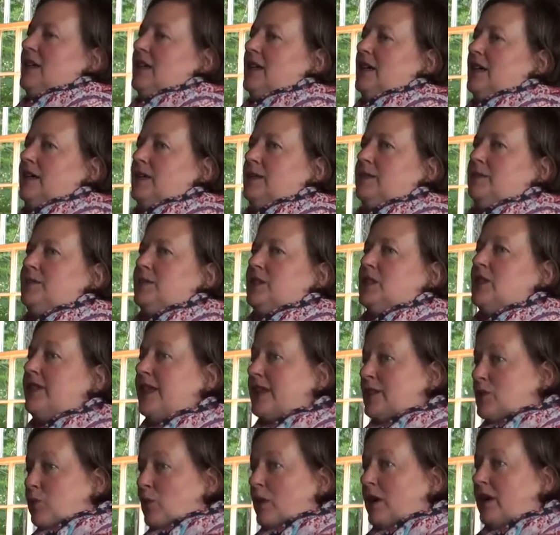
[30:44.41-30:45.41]
Um, so
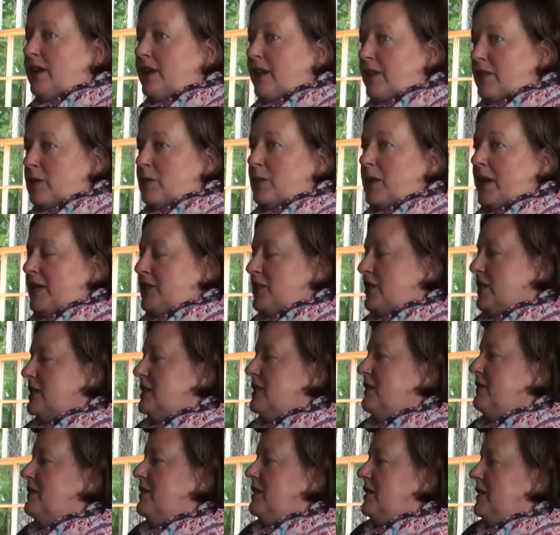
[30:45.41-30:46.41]
that's another
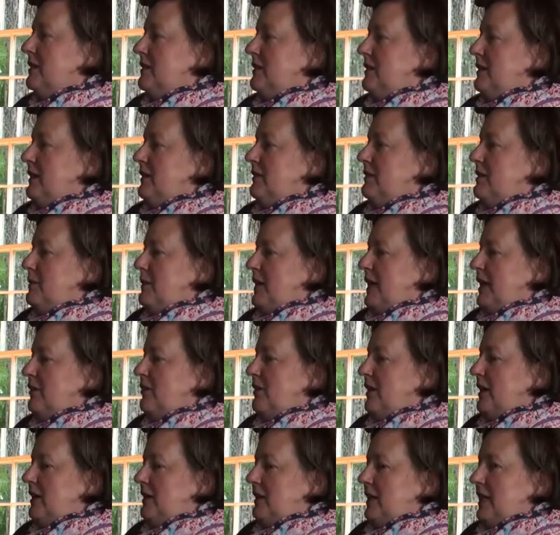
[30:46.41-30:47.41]
project of the, of the Maine
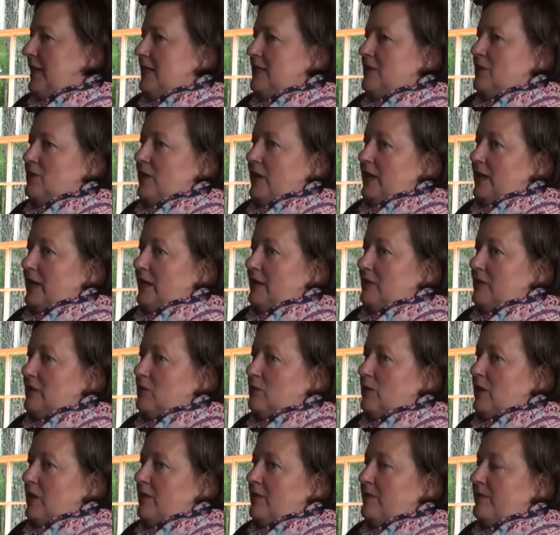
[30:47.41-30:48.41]
Grain Alliance right now
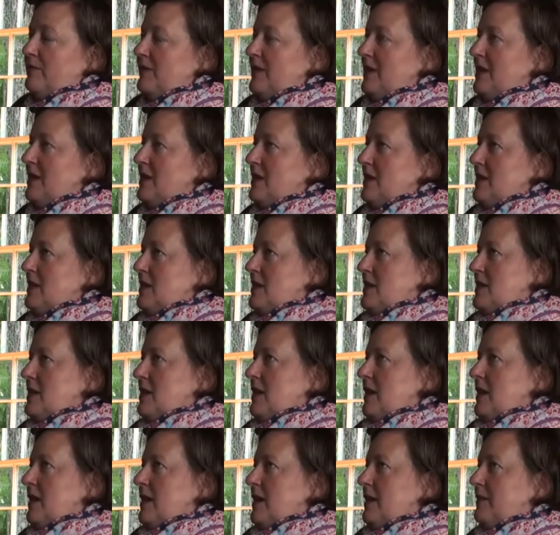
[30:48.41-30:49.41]
as well.
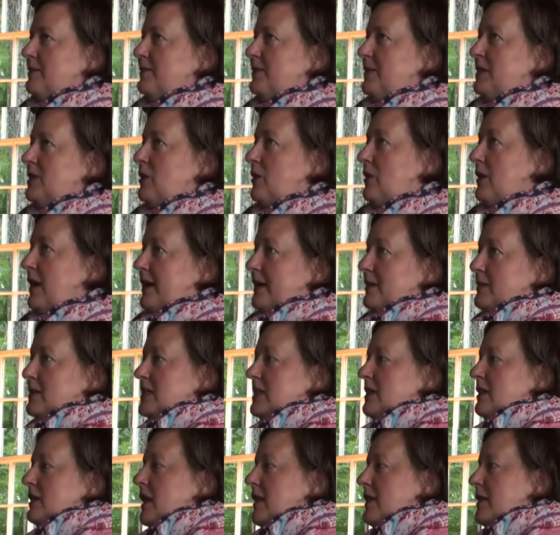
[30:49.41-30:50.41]
Um, so I am
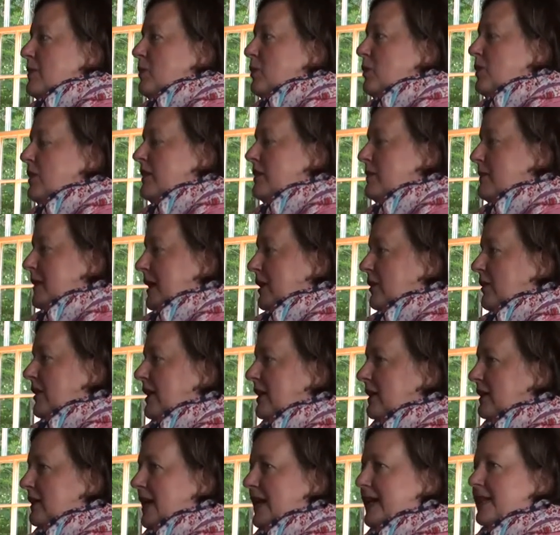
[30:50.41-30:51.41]
still on the board of the Maine
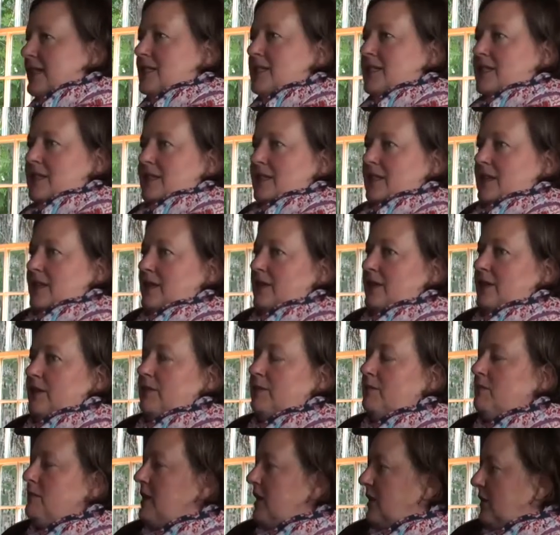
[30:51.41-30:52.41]
Grain Alliance. The
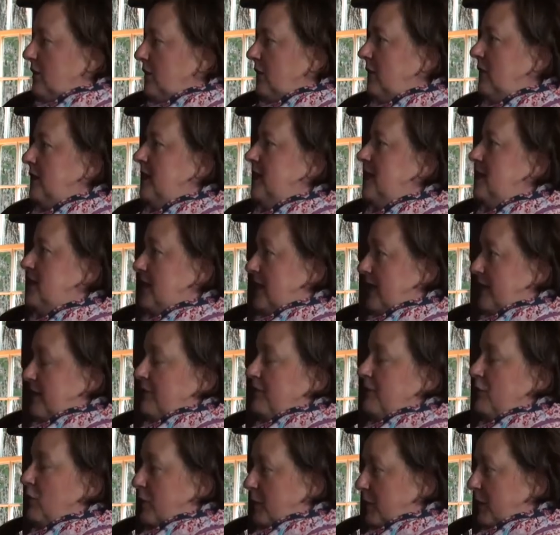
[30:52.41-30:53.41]
mill is a
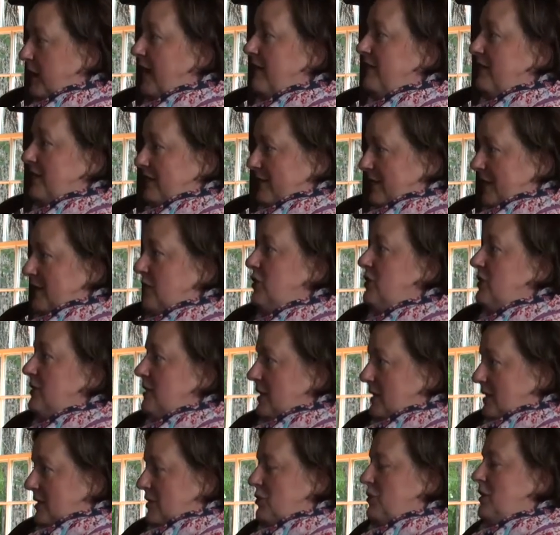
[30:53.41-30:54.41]
for-profit venture
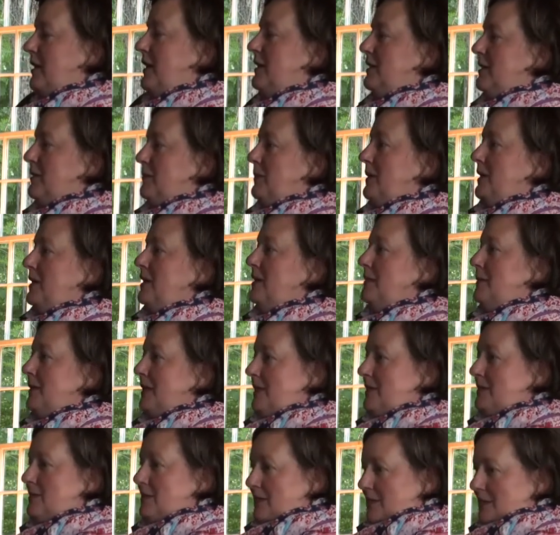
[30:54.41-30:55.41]
that is trying to become
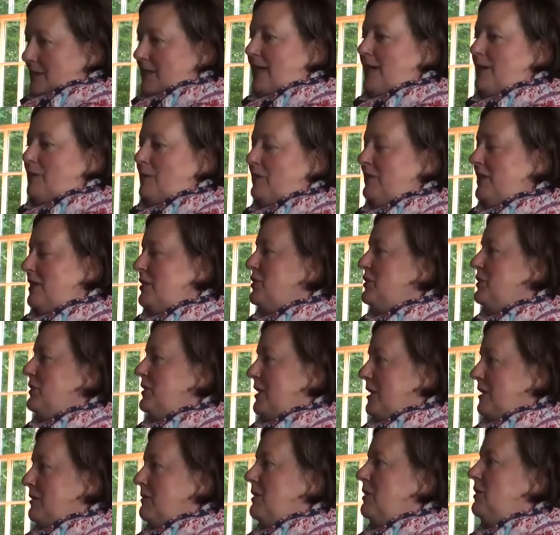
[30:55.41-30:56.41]
a sustainable venture
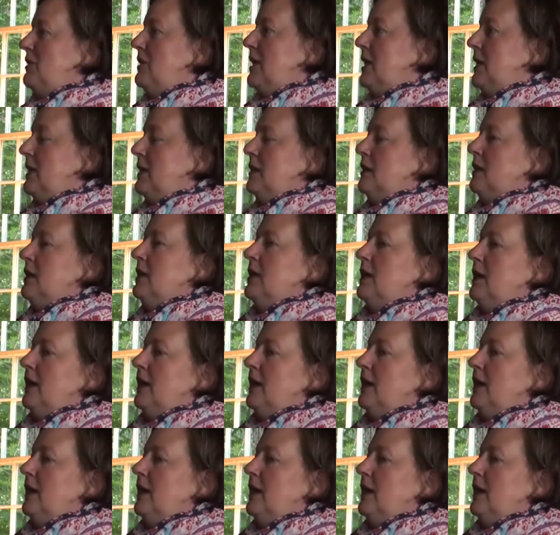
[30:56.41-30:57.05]
in the community.